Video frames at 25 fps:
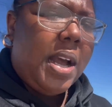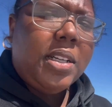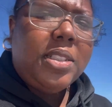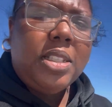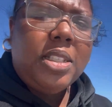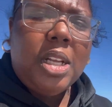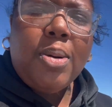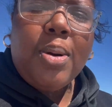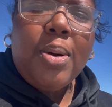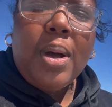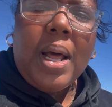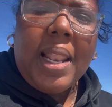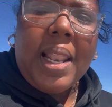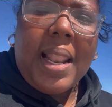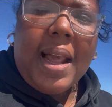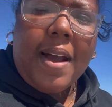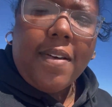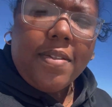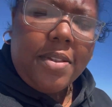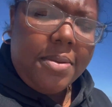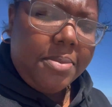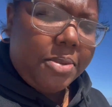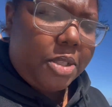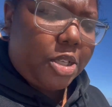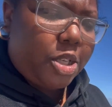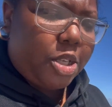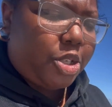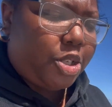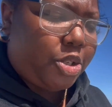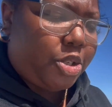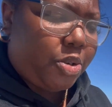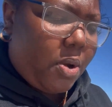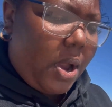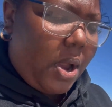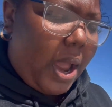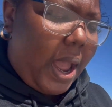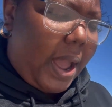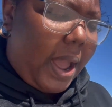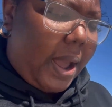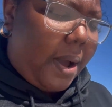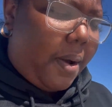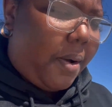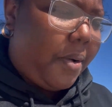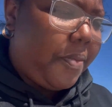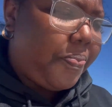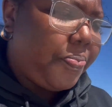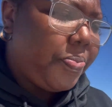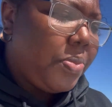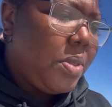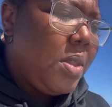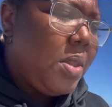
Don't allow them to drown,